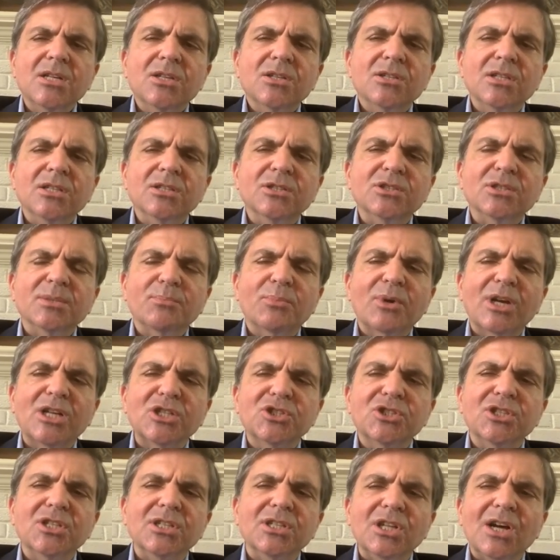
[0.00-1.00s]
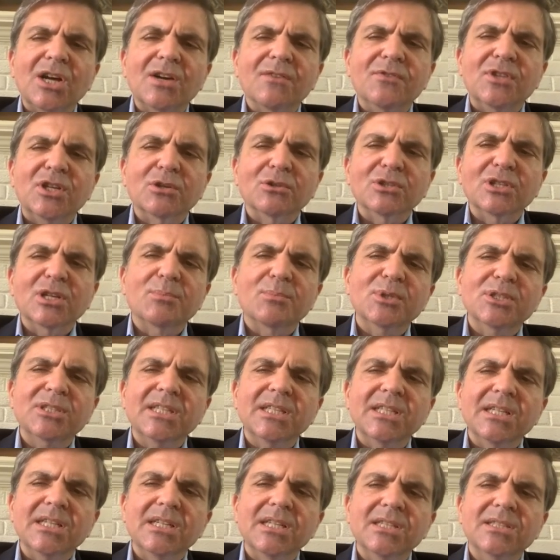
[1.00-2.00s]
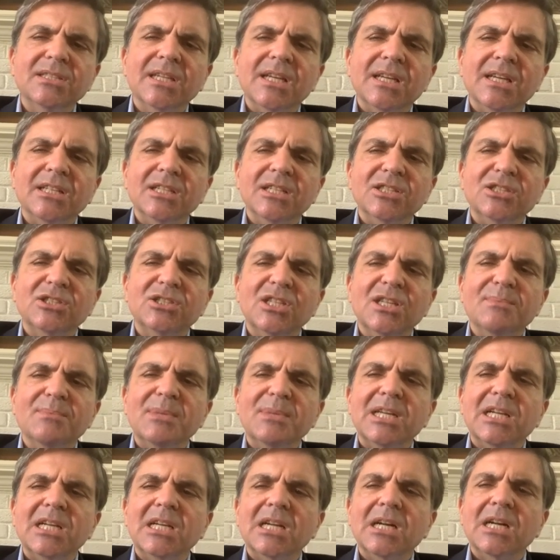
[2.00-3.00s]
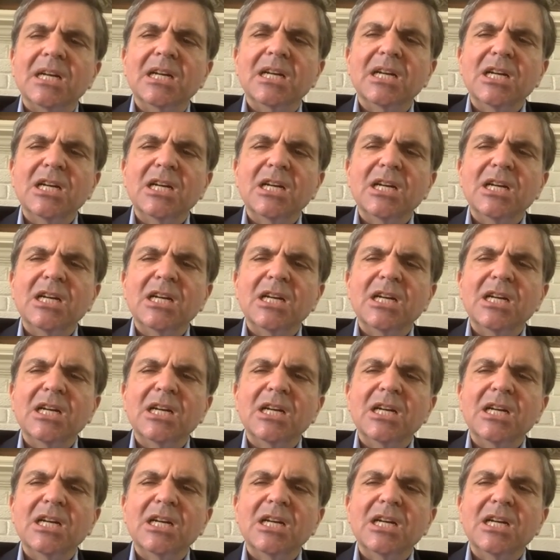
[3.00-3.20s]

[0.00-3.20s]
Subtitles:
the suppression of their liberties and its seeming